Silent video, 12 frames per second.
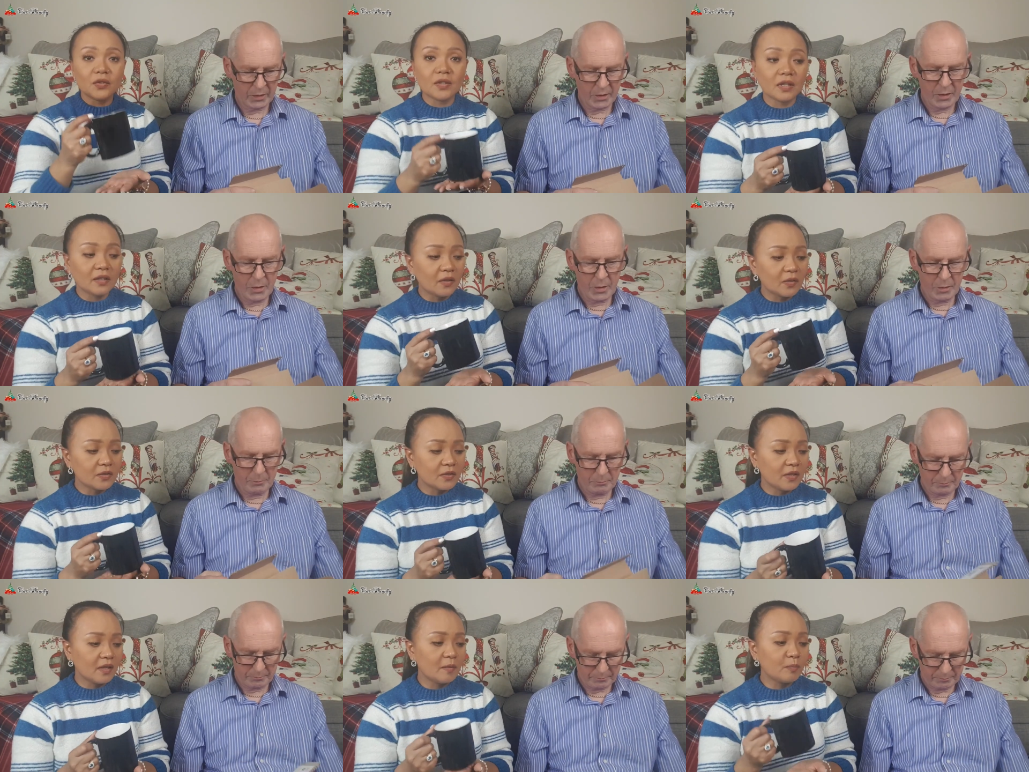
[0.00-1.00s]
Speaker 1: you can go to
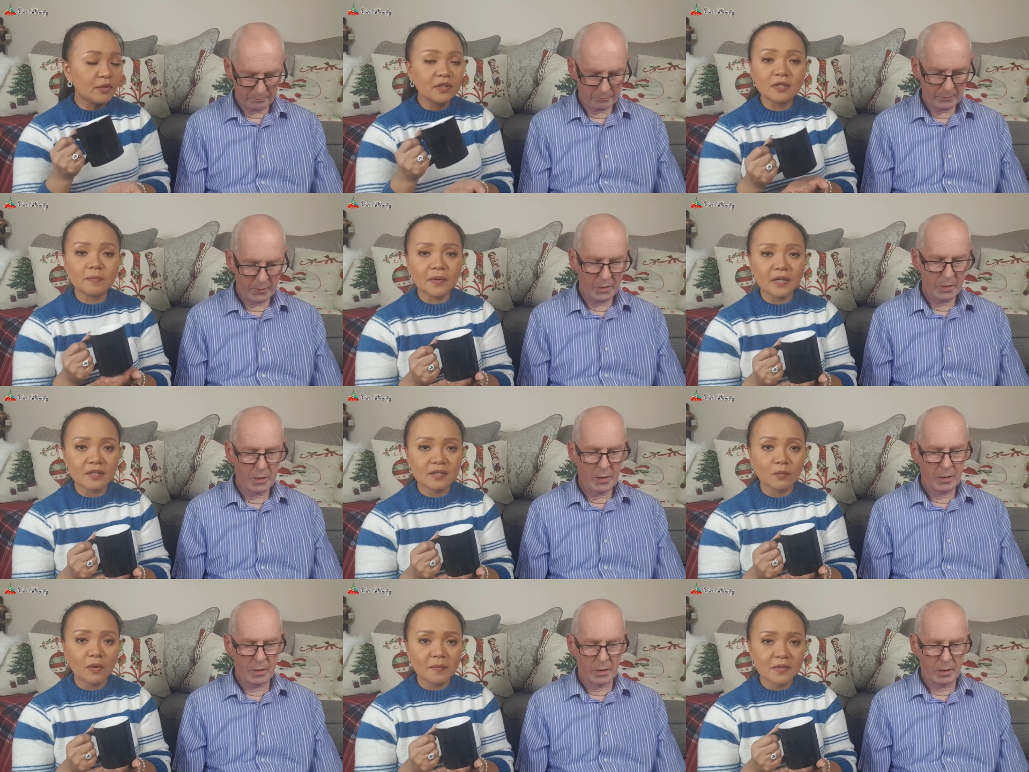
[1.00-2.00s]
the PrinterPix
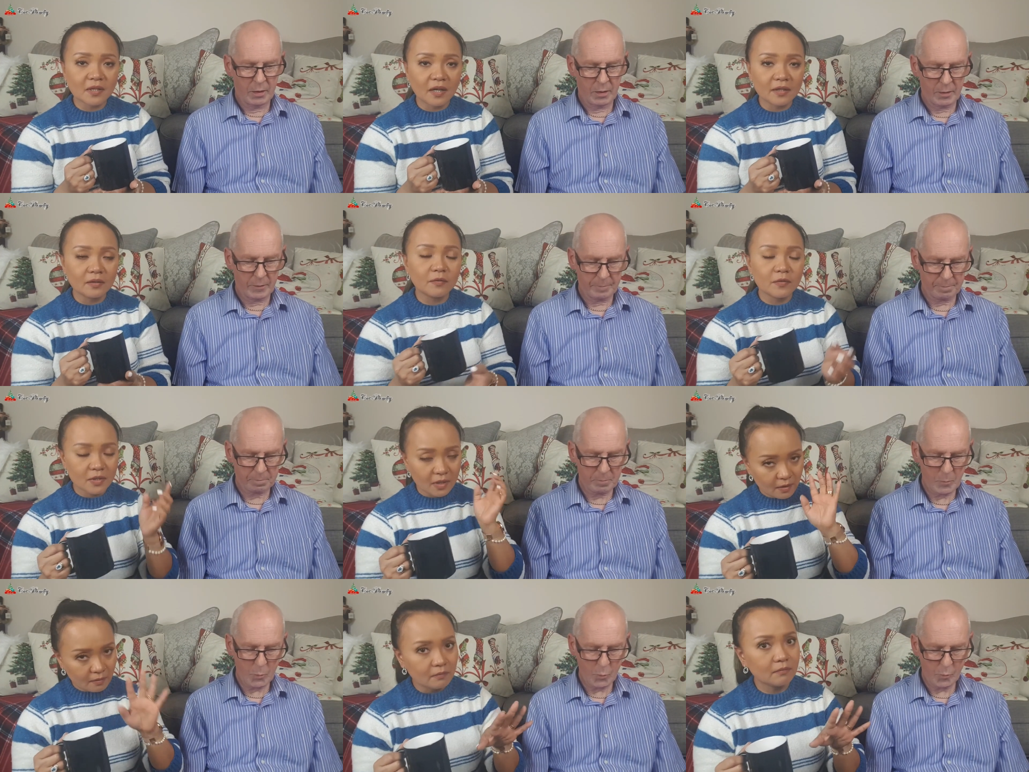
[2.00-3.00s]
website.
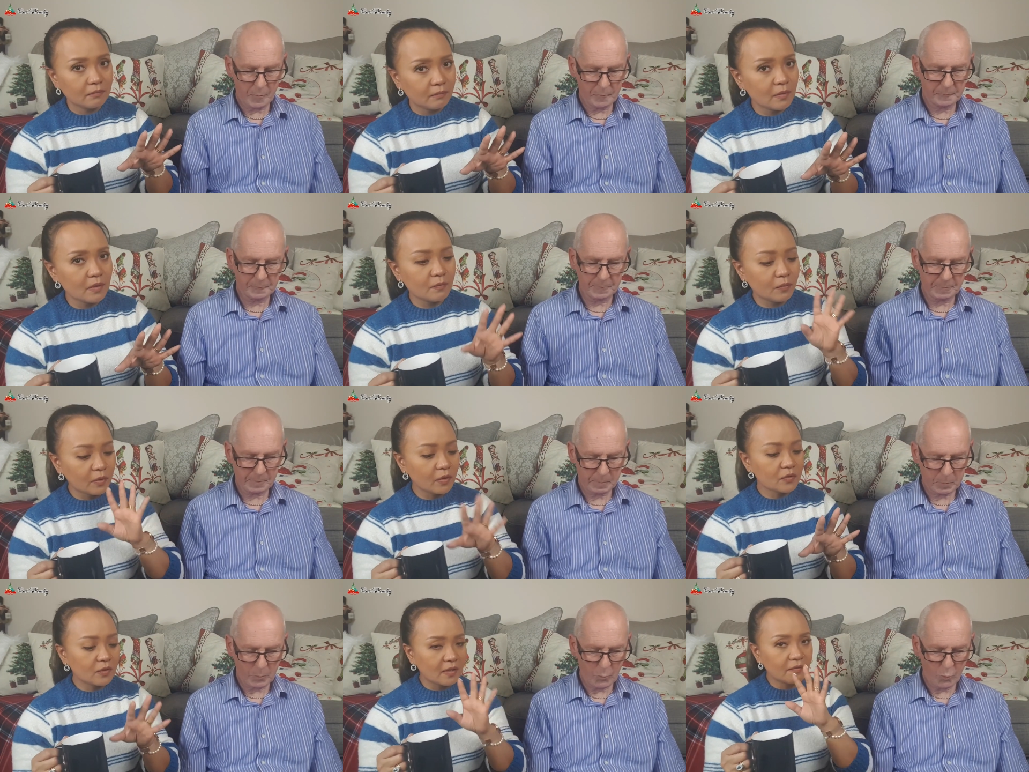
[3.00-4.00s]
Obviously, we're
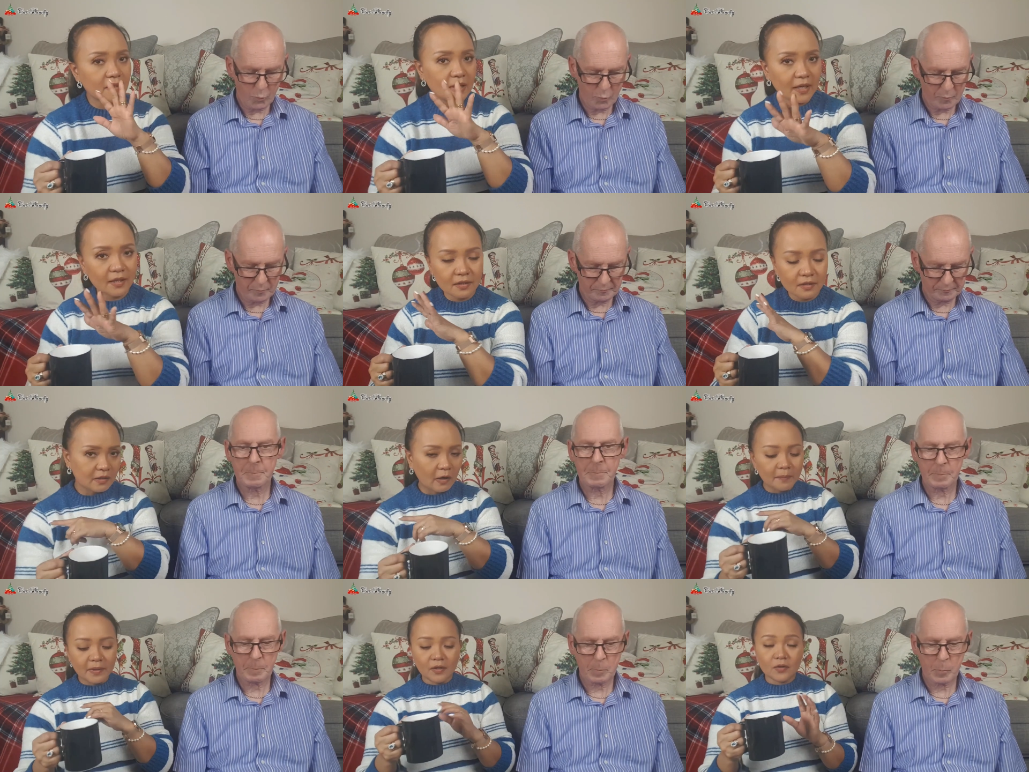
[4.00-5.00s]
going to leave the link
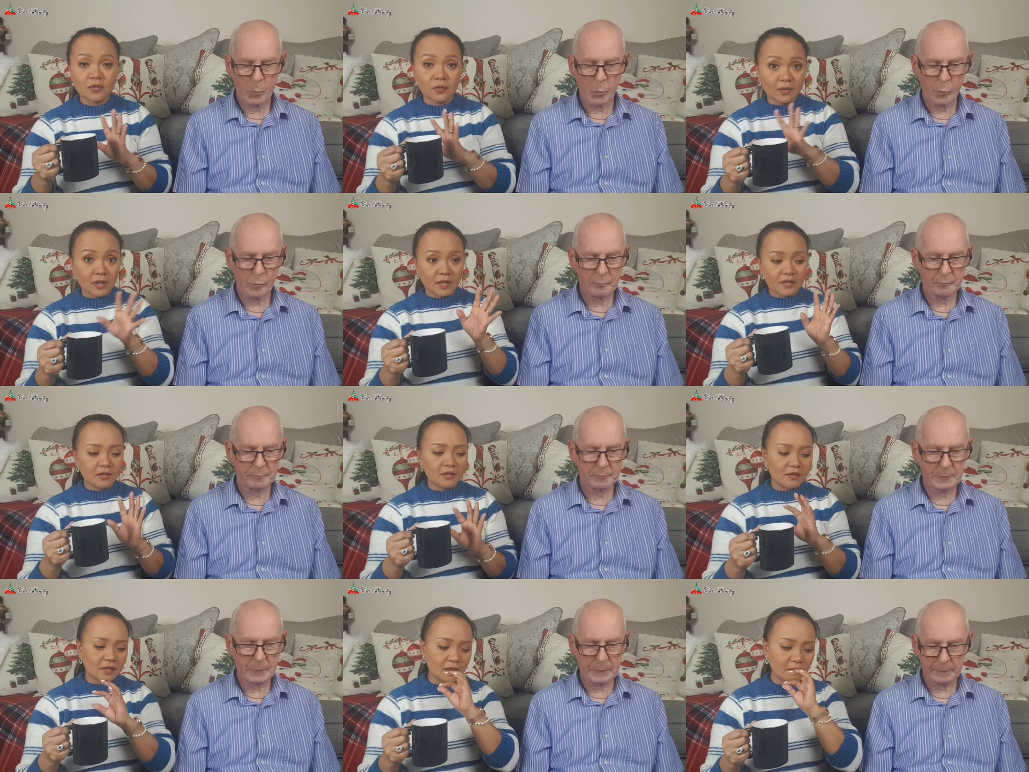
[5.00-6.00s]
down below so that
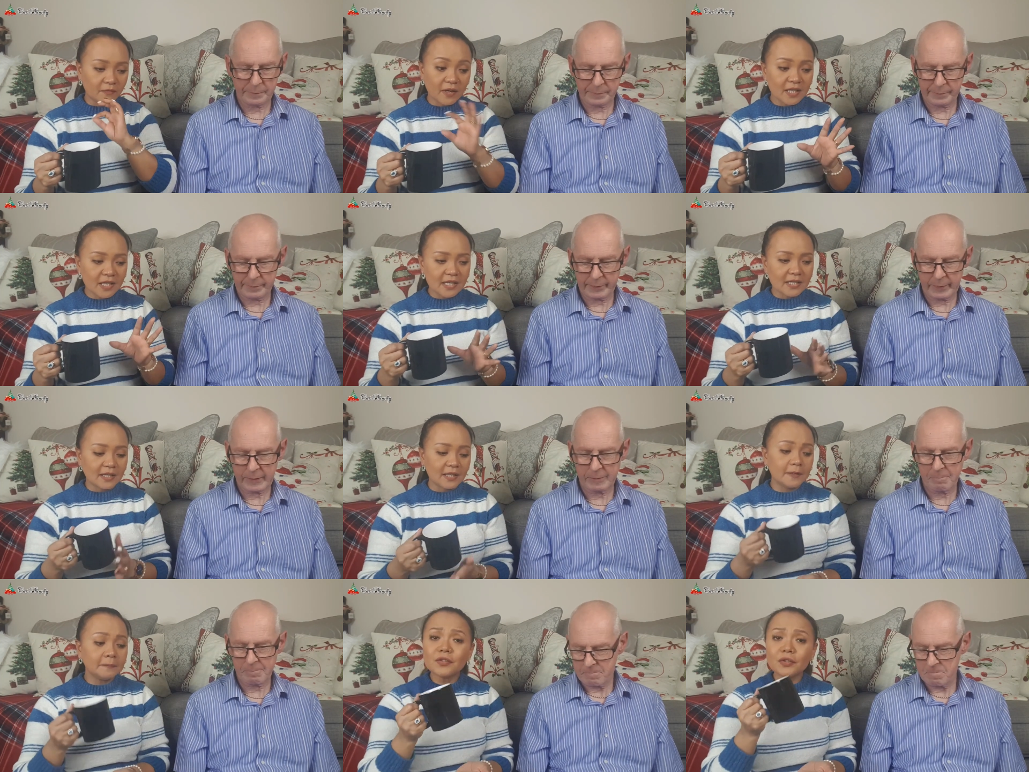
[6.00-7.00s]
you can find it
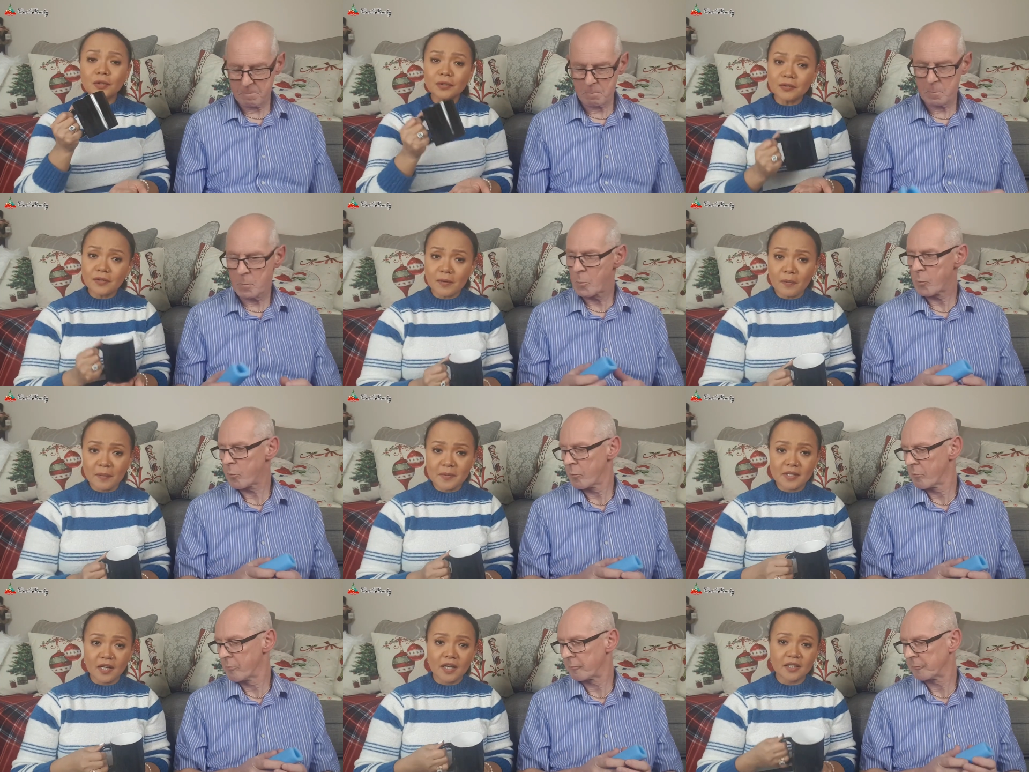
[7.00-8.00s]
easily. You go to the
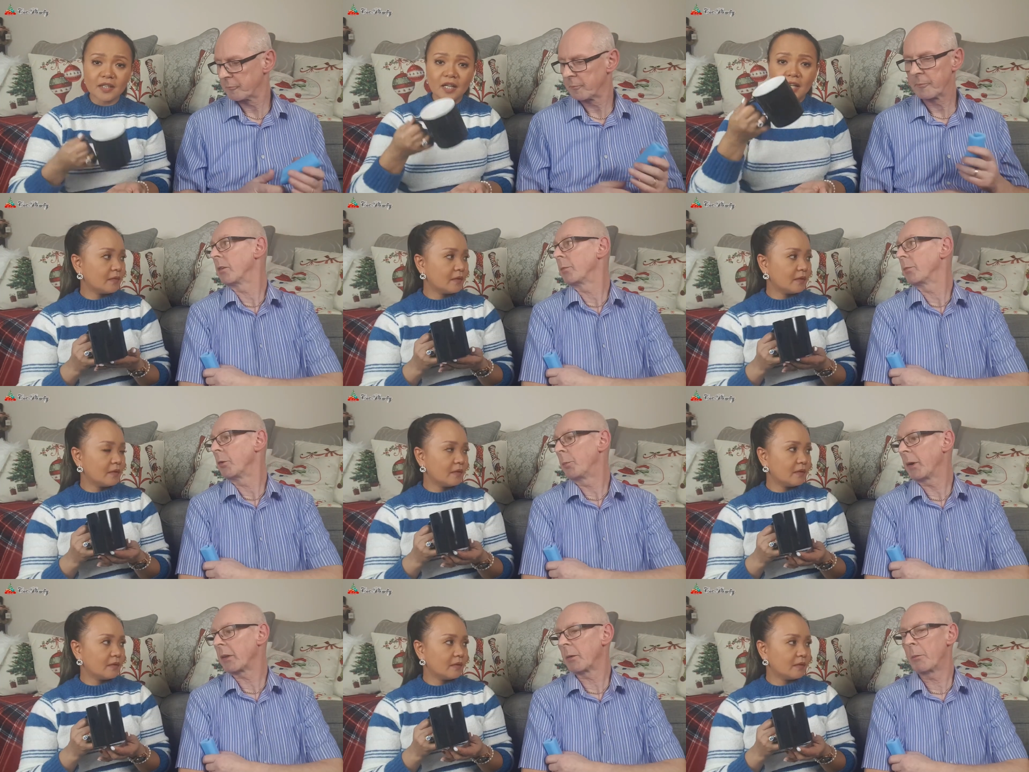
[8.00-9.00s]
website.
Speaker 2: You
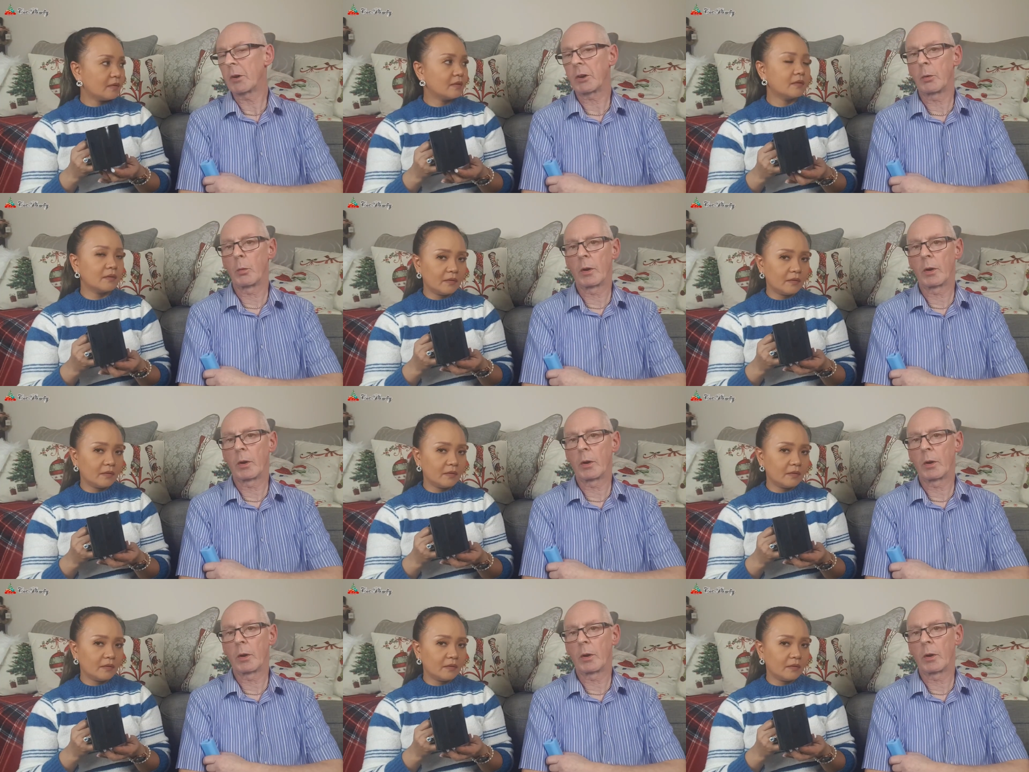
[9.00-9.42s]
pick the mug you